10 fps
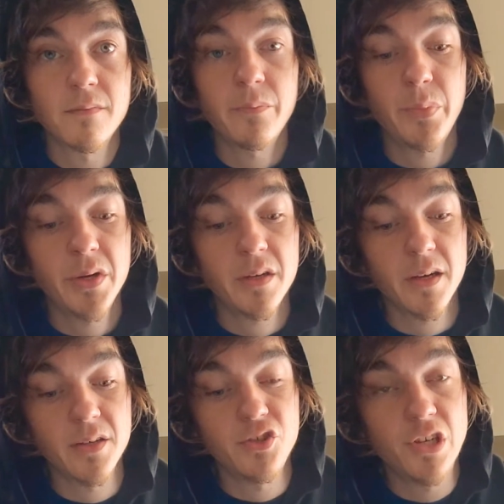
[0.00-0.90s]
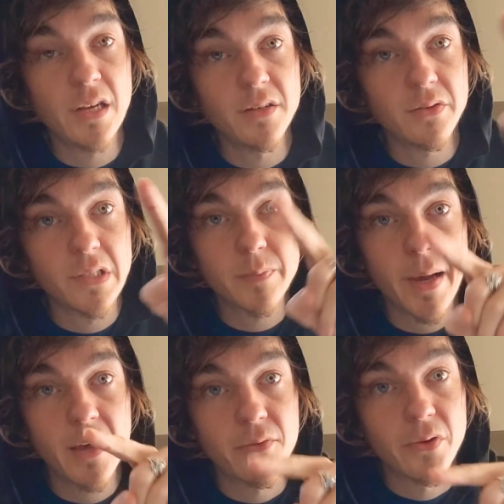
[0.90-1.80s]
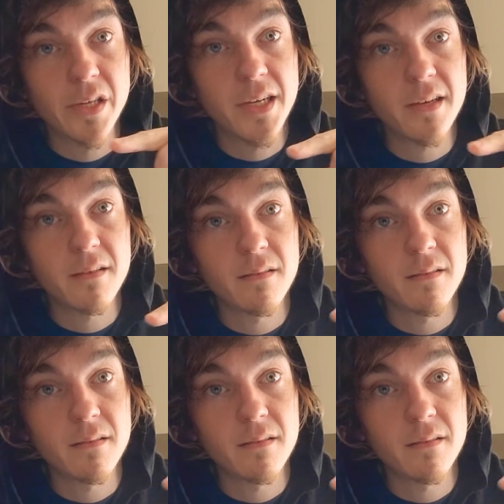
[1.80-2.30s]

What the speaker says: put a gentle spiral in it.